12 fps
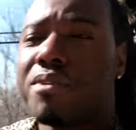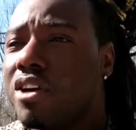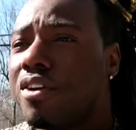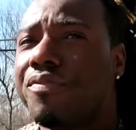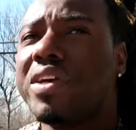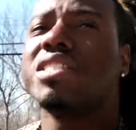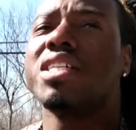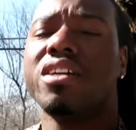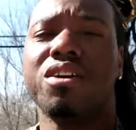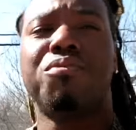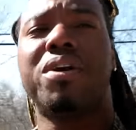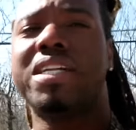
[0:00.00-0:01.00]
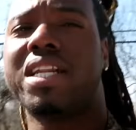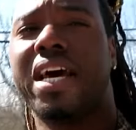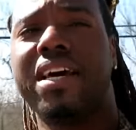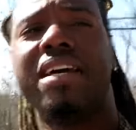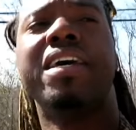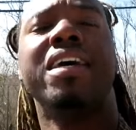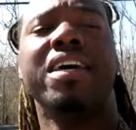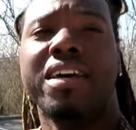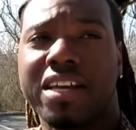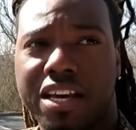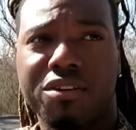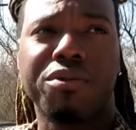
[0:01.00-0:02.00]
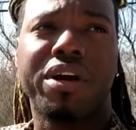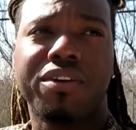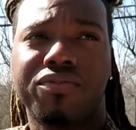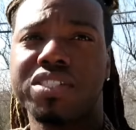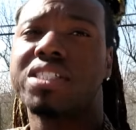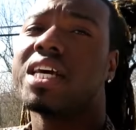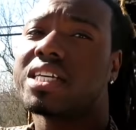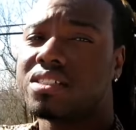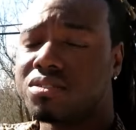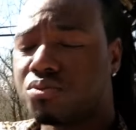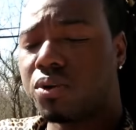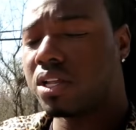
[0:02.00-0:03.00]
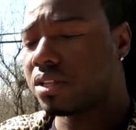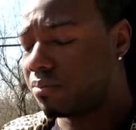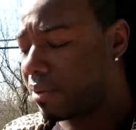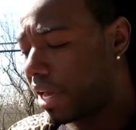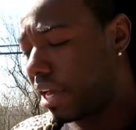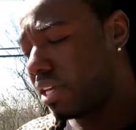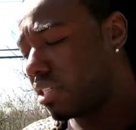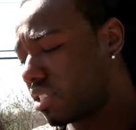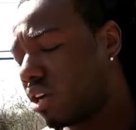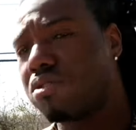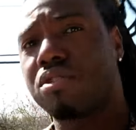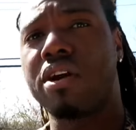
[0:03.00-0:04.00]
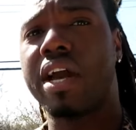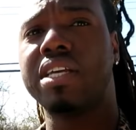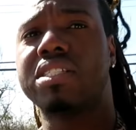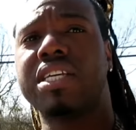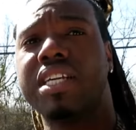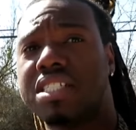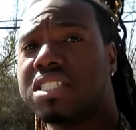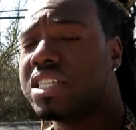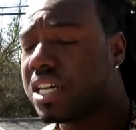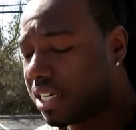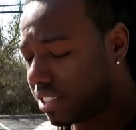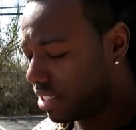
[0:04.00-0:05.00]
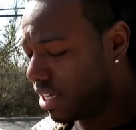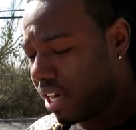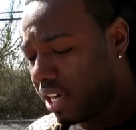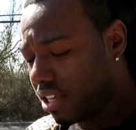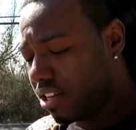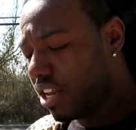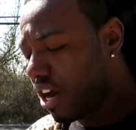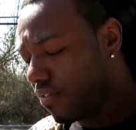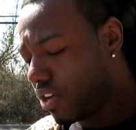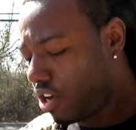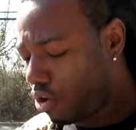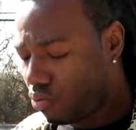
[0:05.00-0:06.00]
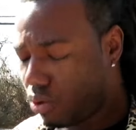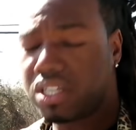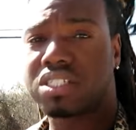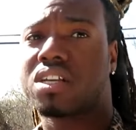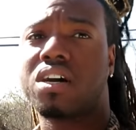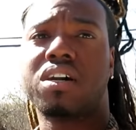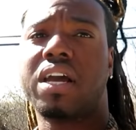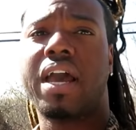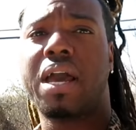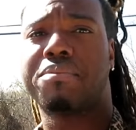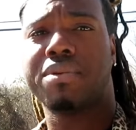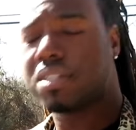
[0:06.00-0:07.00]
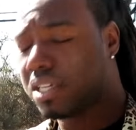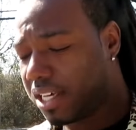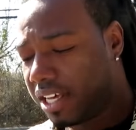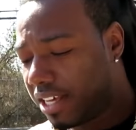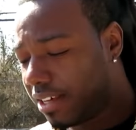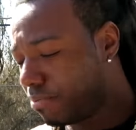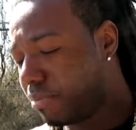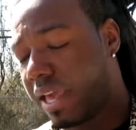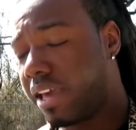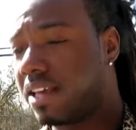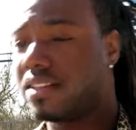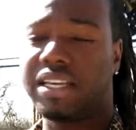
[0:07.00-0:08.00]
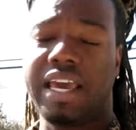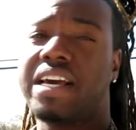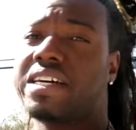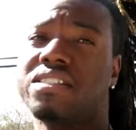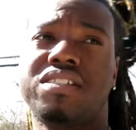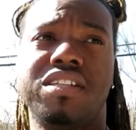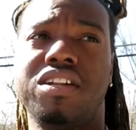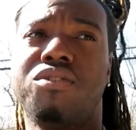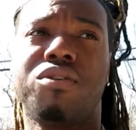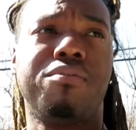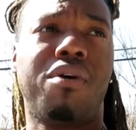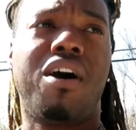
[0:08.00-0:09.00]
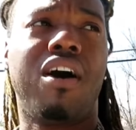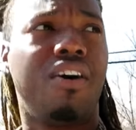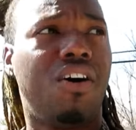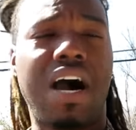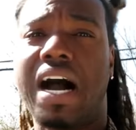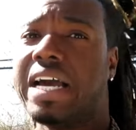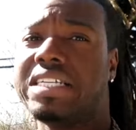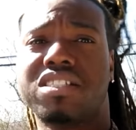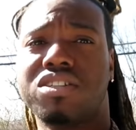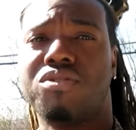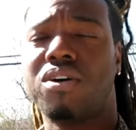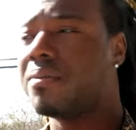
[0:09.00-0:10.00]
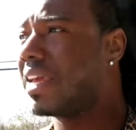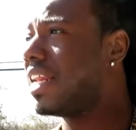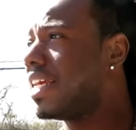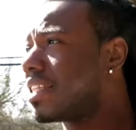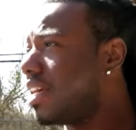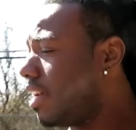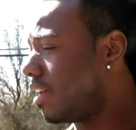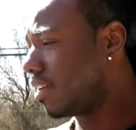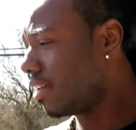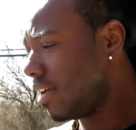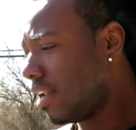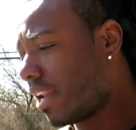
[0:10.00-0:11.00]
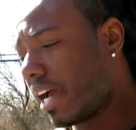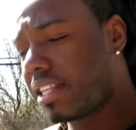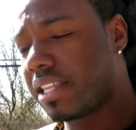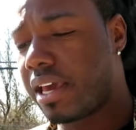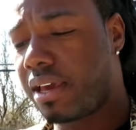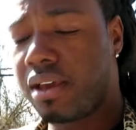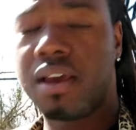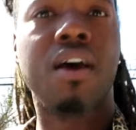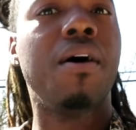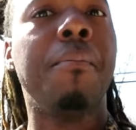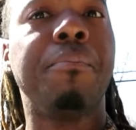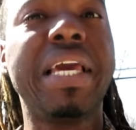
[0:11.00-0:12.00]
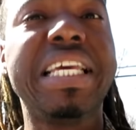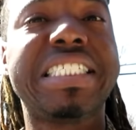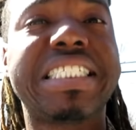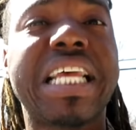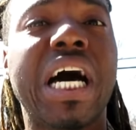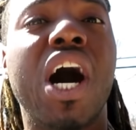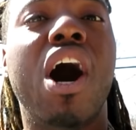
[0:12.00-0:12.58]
here or visit here one day, get ready for Texas weather, man. It's so crazy. It's nuts. You never know what's gonna happen. If it could snow tomorrow or ice storm, anything like that. Beast